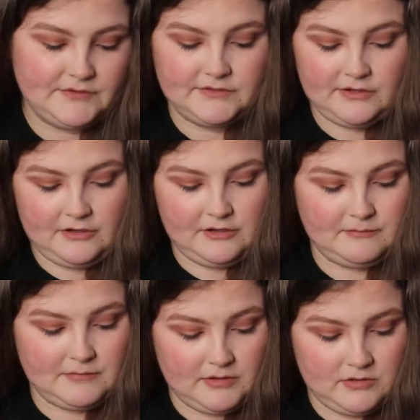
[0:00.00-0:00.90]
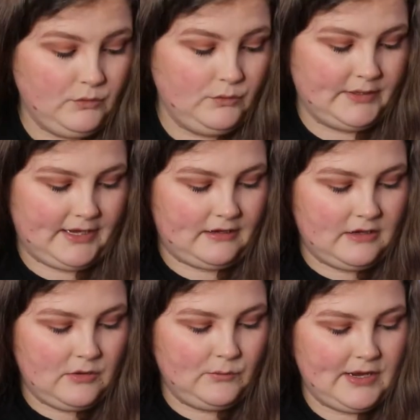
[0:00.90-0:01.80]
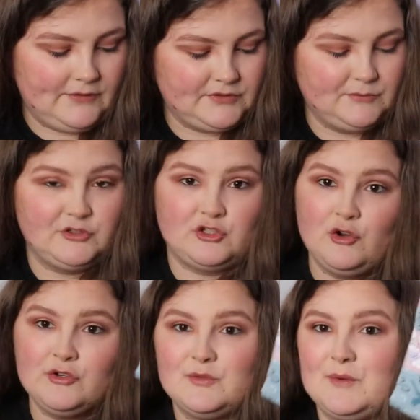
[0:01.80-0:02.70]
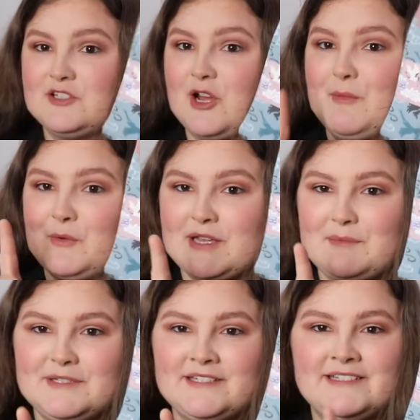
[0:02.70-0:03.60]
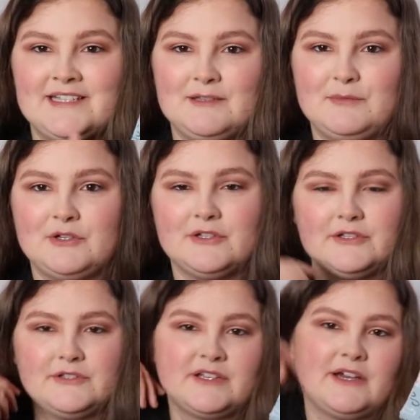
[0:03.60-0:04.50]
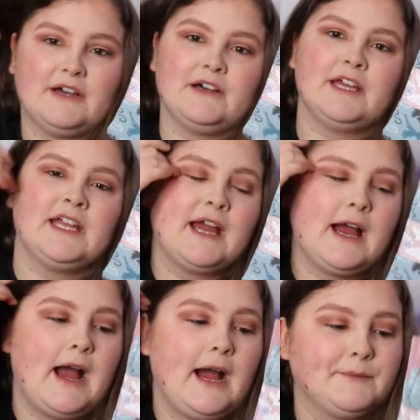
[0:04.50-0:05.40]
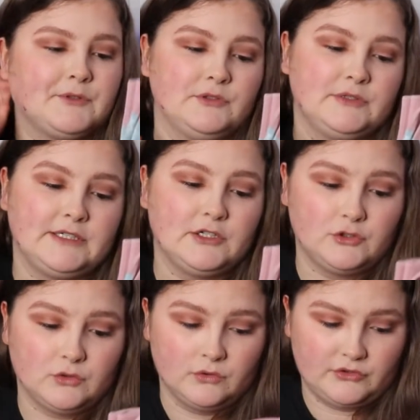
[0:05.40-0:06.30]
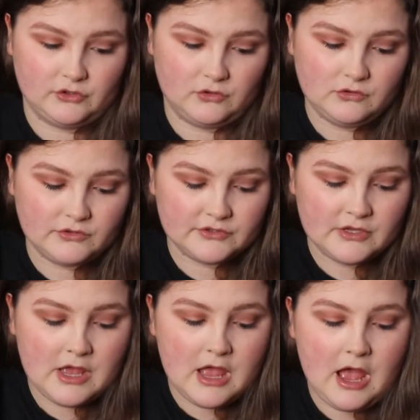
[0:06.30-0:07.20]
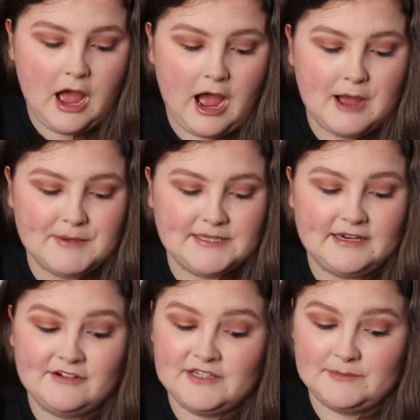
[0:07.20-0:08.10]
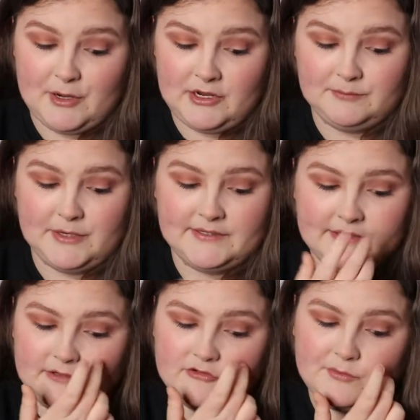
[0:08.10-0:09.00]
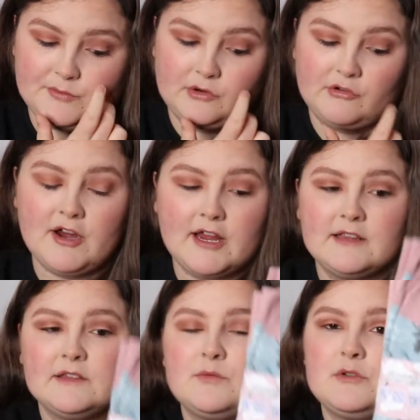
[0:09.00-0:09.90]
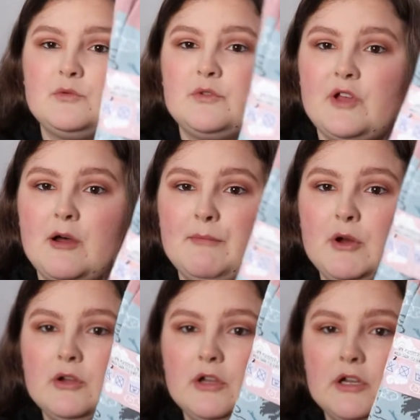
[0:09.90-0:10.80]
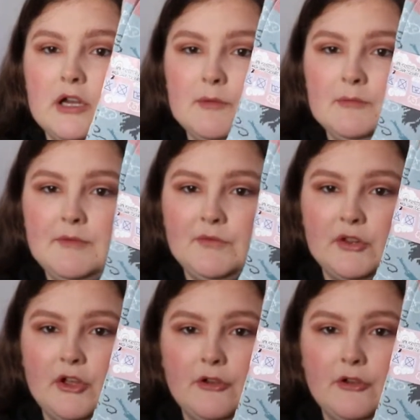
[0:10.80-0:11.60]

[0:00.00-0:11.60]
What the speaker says: some, we have some socks, which I'm always happy to see because I absolutely adore socks. And they are inspired by Six Crimson Cranes, which was our book a couple months ago.